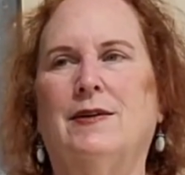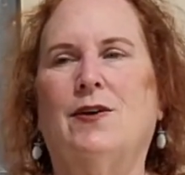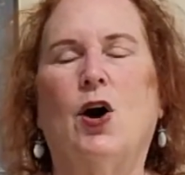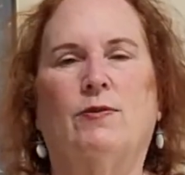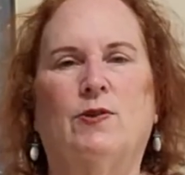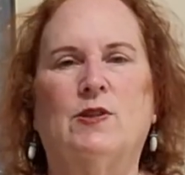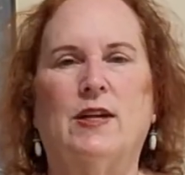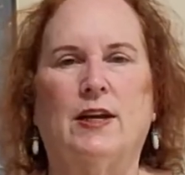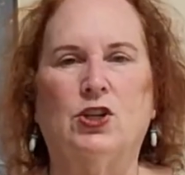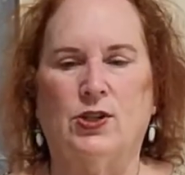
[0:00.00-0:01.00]

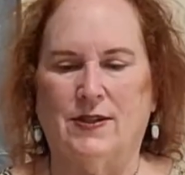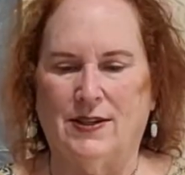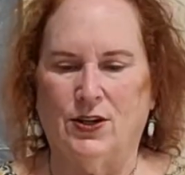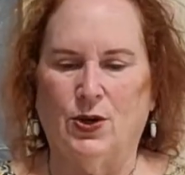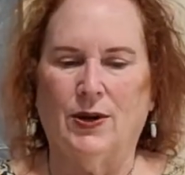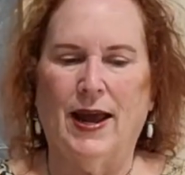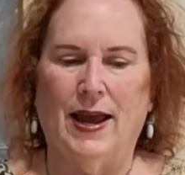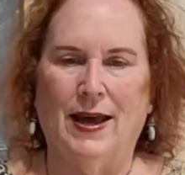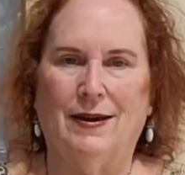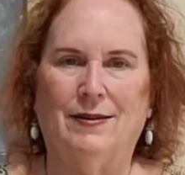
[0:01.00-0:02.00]
conversations in your
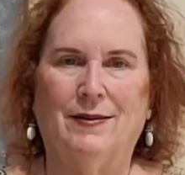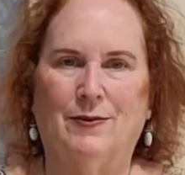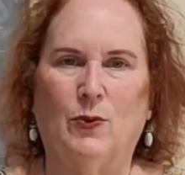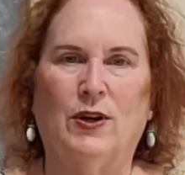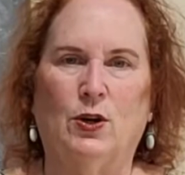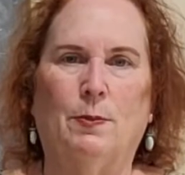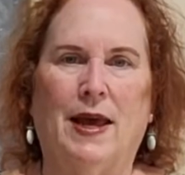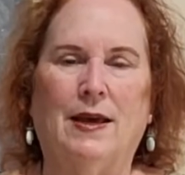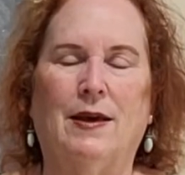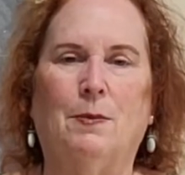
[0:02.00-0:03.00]
head when you're
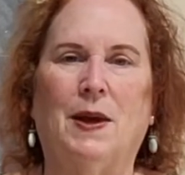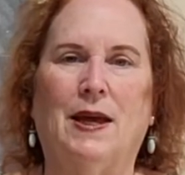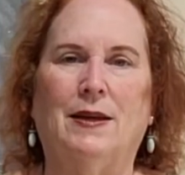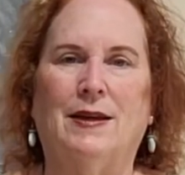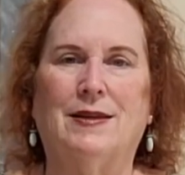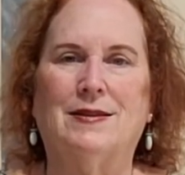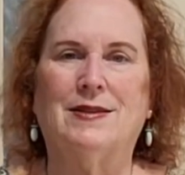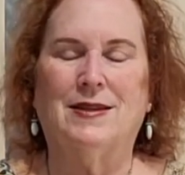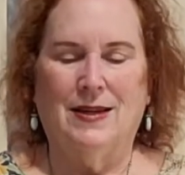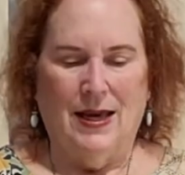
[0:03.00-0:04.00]
making
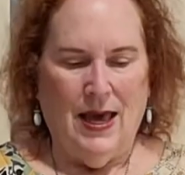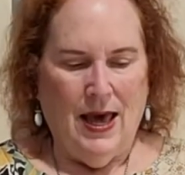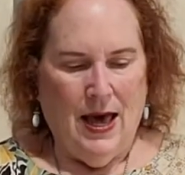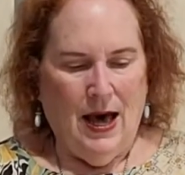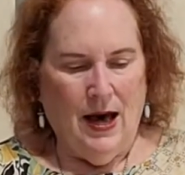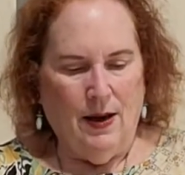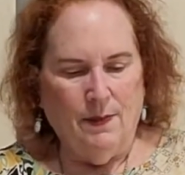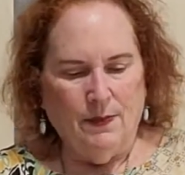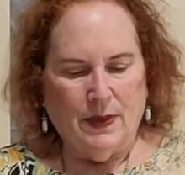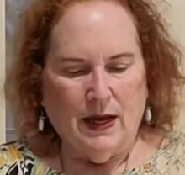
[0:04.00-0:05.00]
paintings.
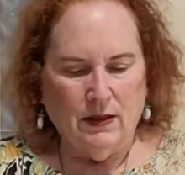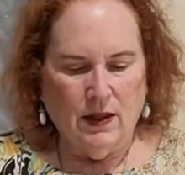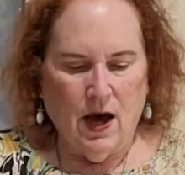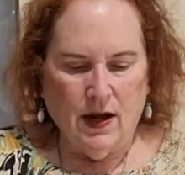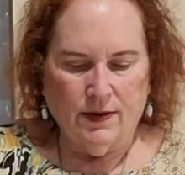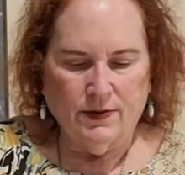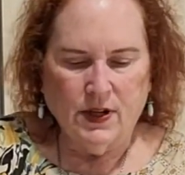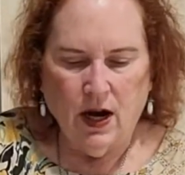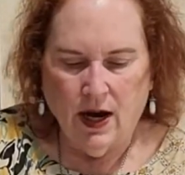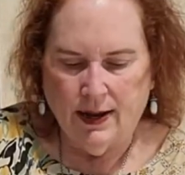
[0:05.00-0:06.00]
A lot of
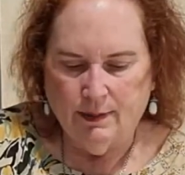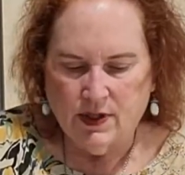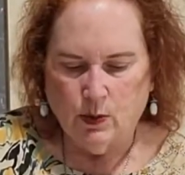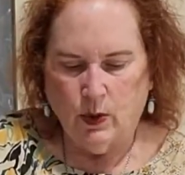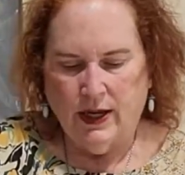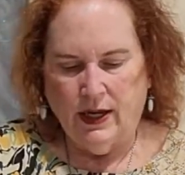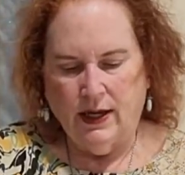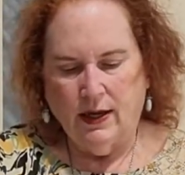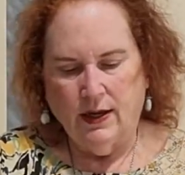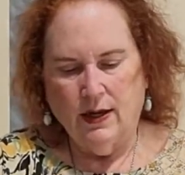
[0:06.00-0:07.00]
times
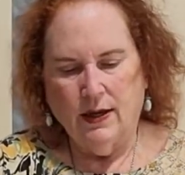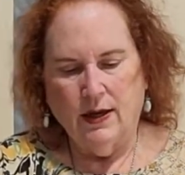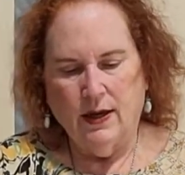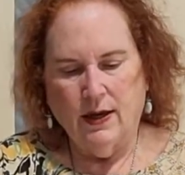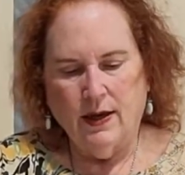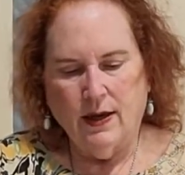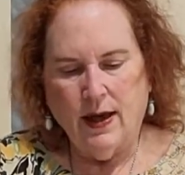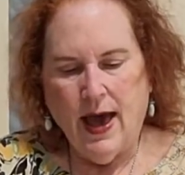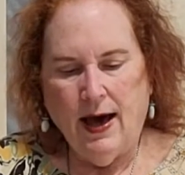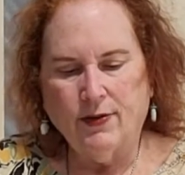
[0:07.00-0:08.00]
we
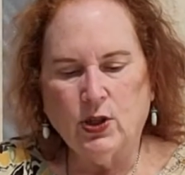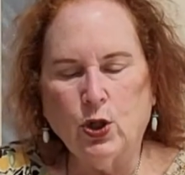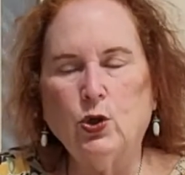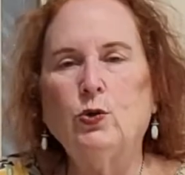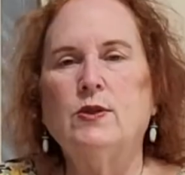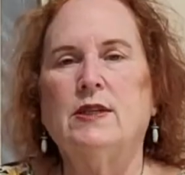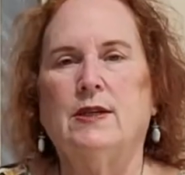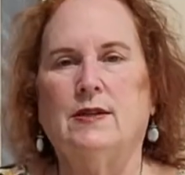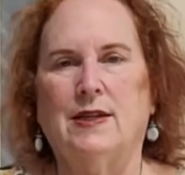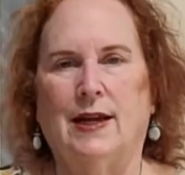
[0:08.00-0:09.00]
have a loose
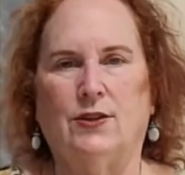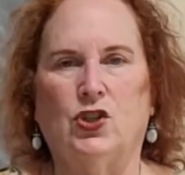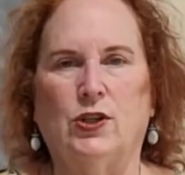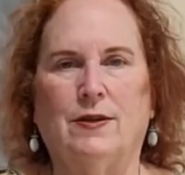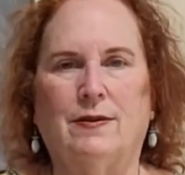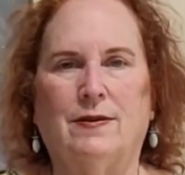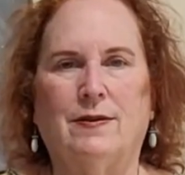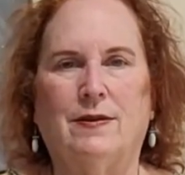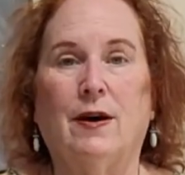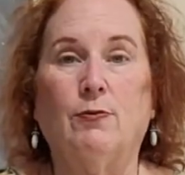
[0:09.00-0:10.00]
intention
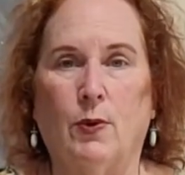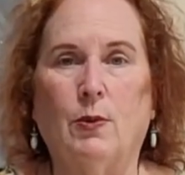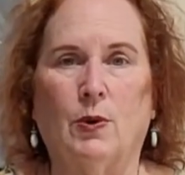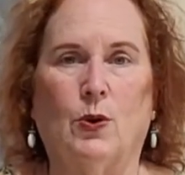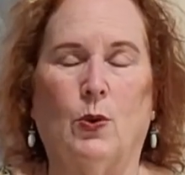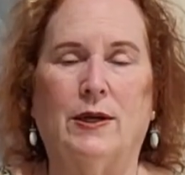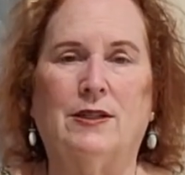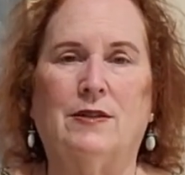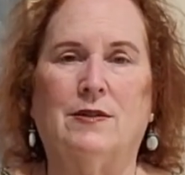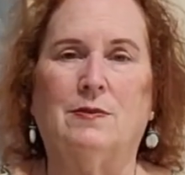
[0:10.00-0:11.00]
of what we're
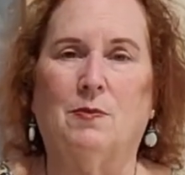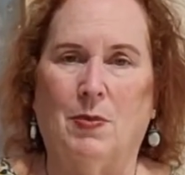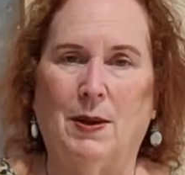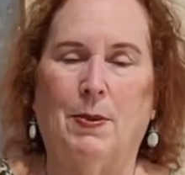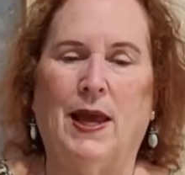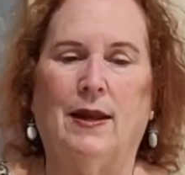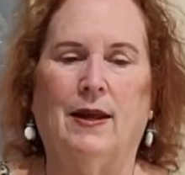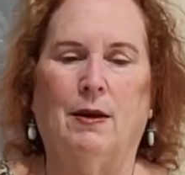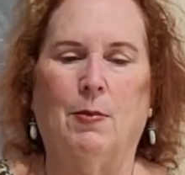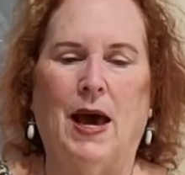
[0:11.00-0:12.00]
going to be
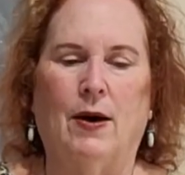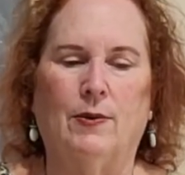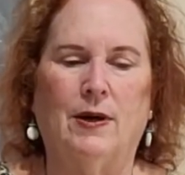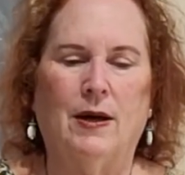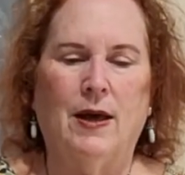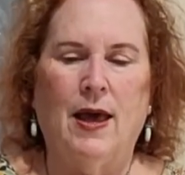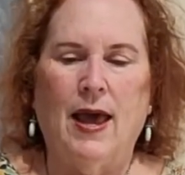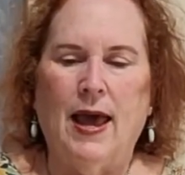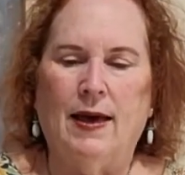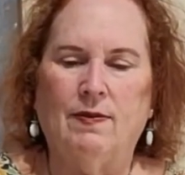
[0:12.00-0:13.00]
painting about,
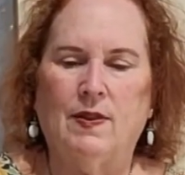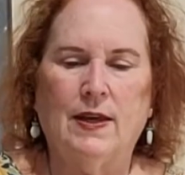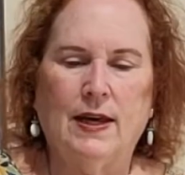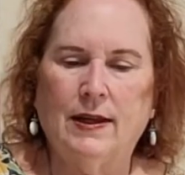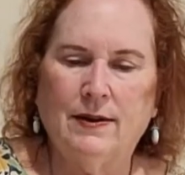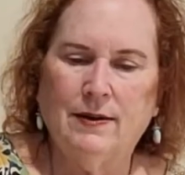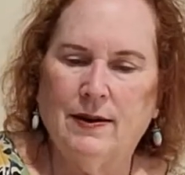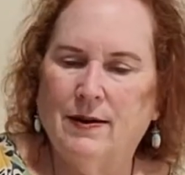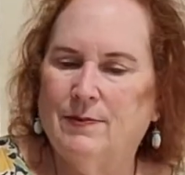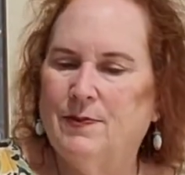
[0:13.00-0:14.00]
and then